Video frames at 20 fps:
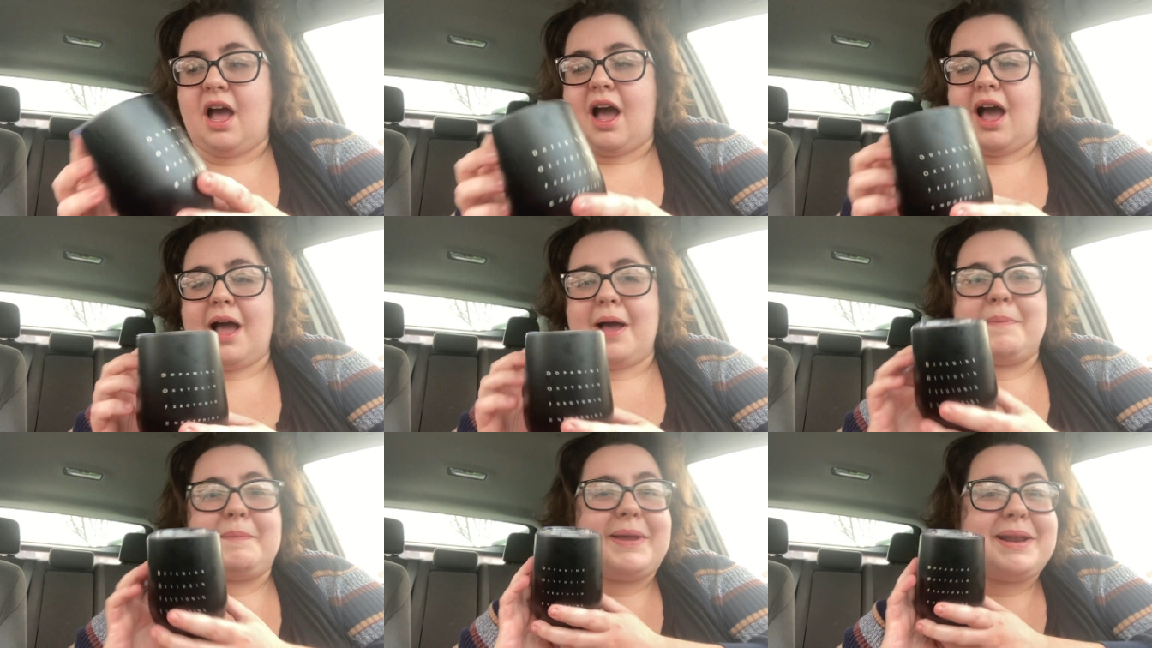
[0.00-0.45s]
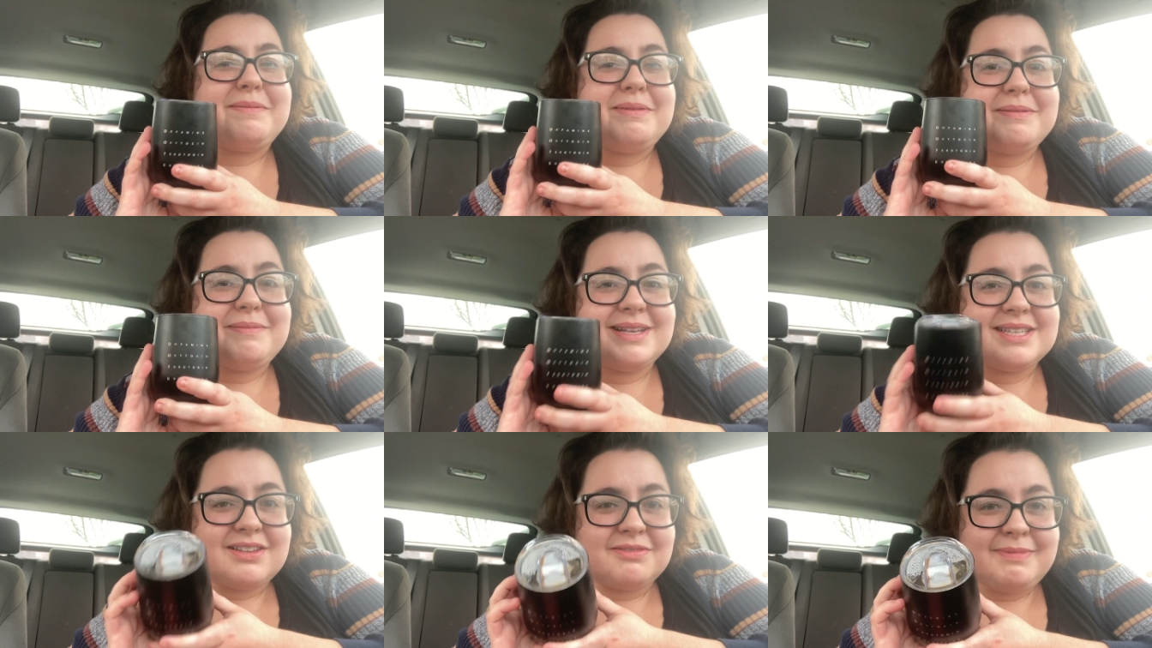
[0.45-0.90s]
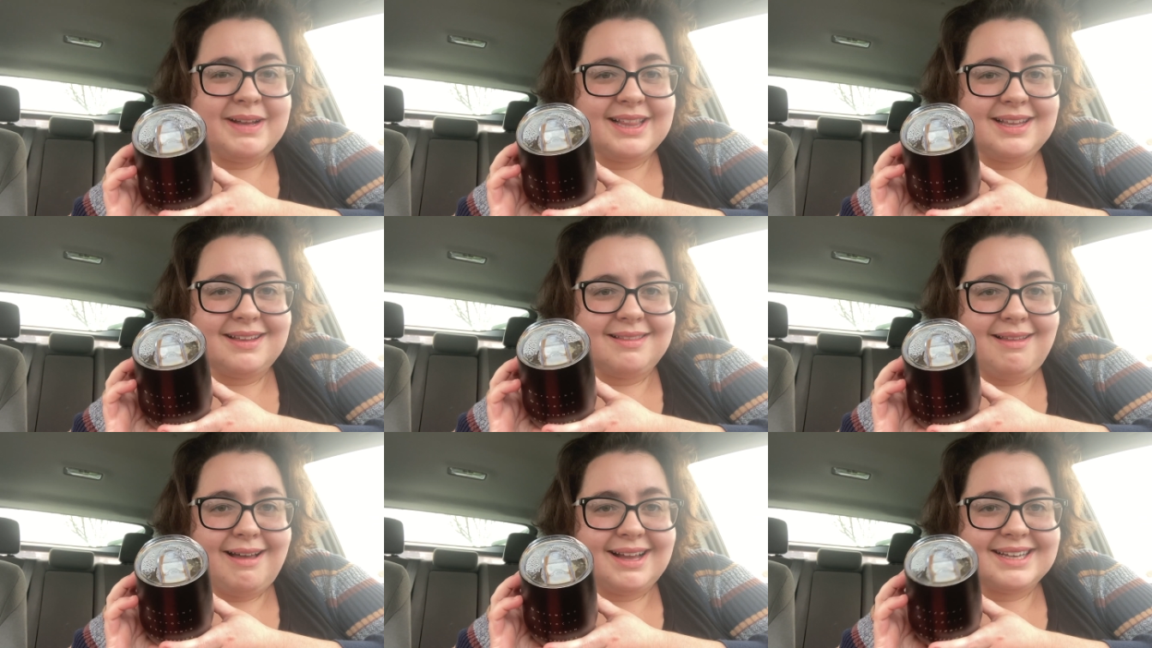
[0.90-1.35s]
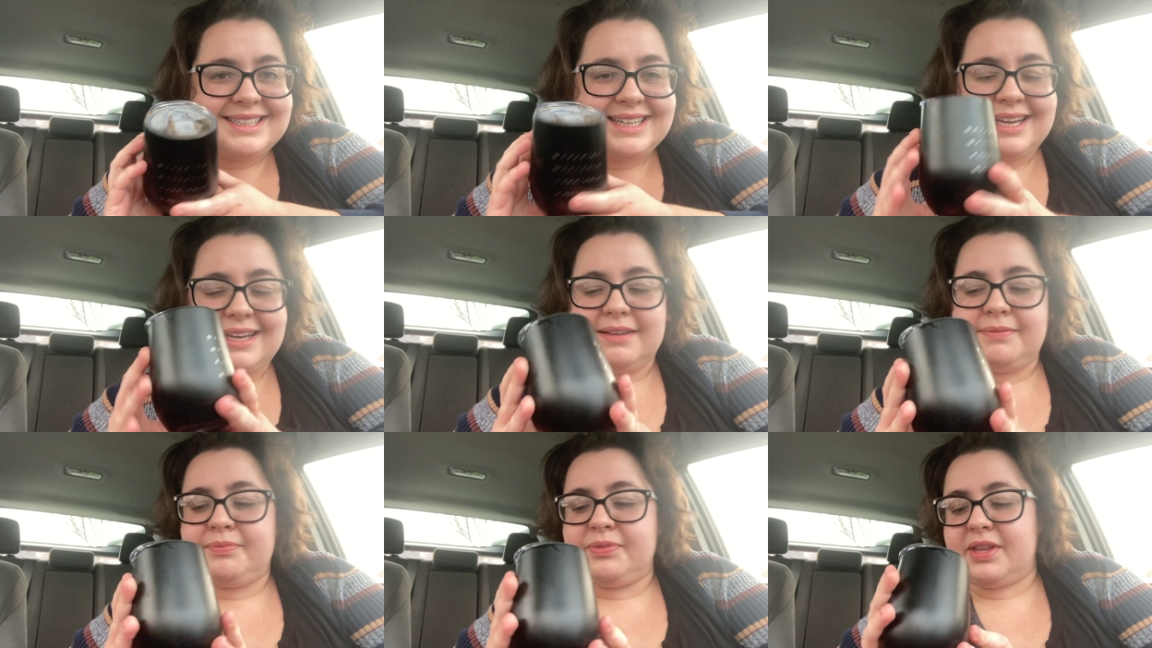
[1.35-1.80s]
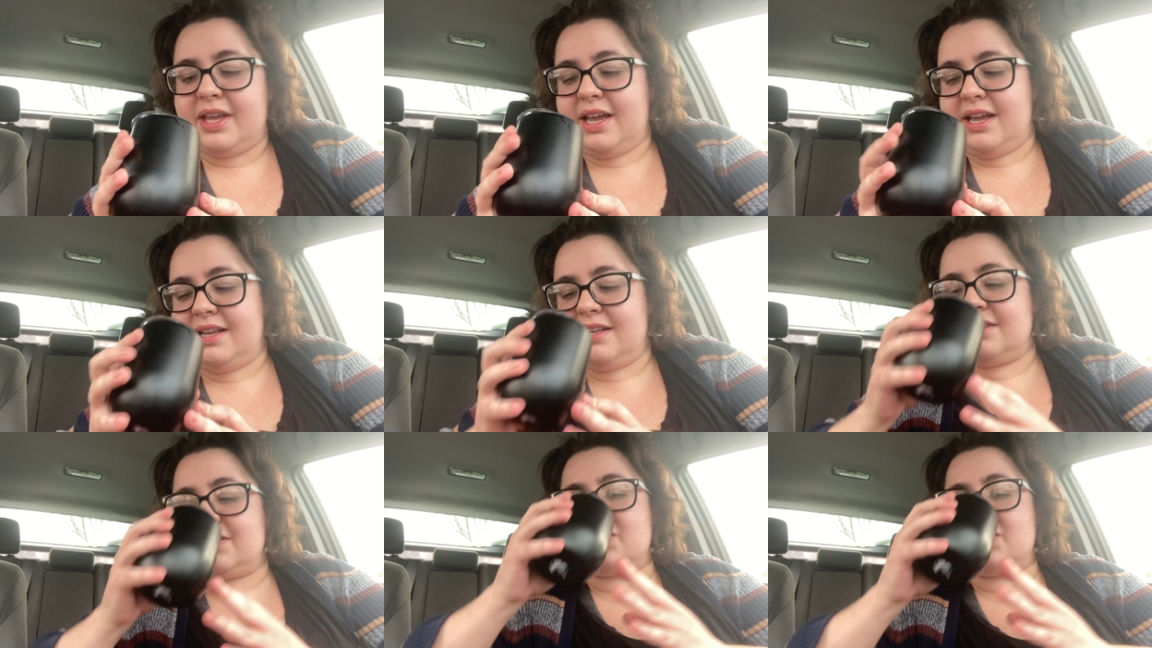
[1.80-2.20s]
Um, but I made myself my little latte and it's,